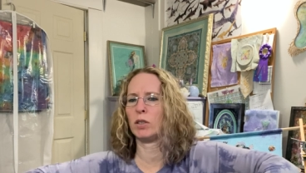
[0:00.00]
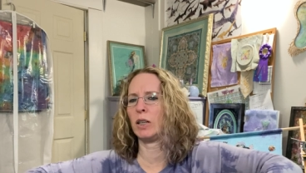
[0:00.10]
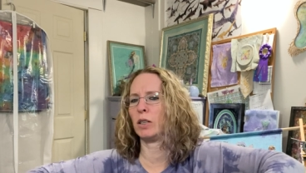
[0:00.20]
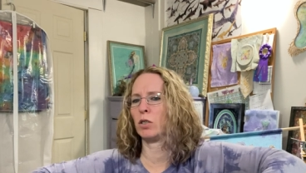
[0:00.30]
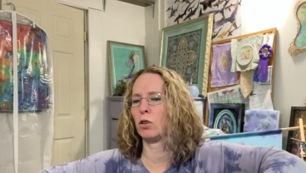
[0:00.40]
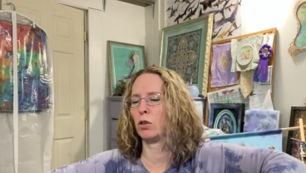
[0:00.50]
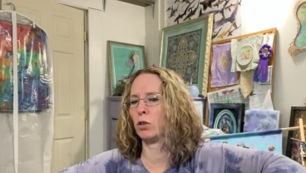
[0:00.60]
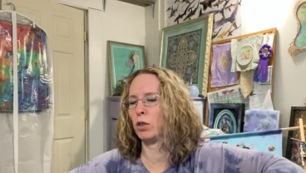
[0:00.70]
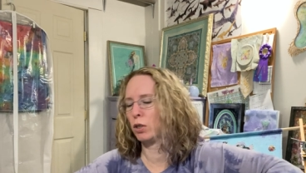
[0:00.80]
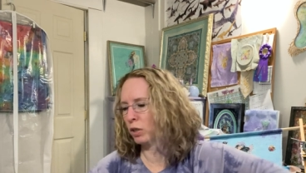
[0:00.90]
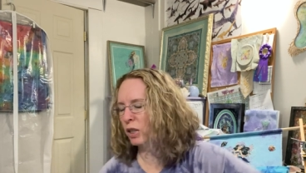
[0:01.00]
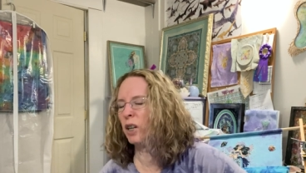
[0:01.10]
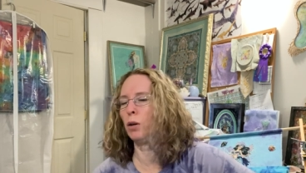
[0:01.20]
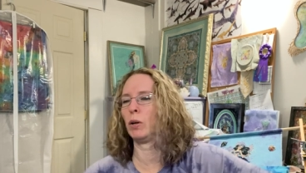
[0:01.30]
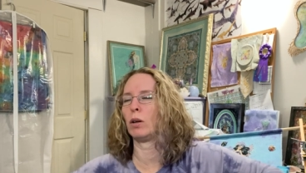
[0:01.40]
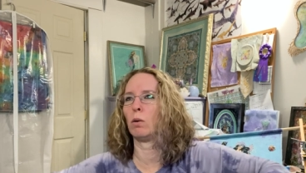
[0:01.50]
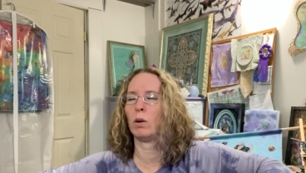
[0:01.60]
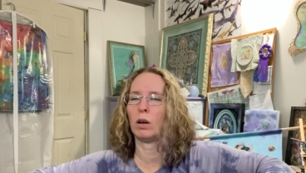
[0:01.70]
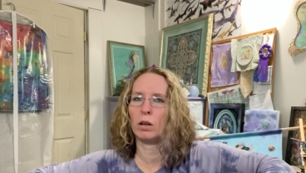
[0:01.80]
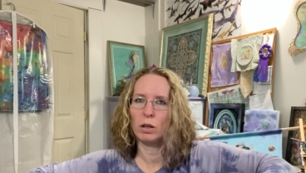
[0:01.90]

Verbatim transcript: get this turned. There we go.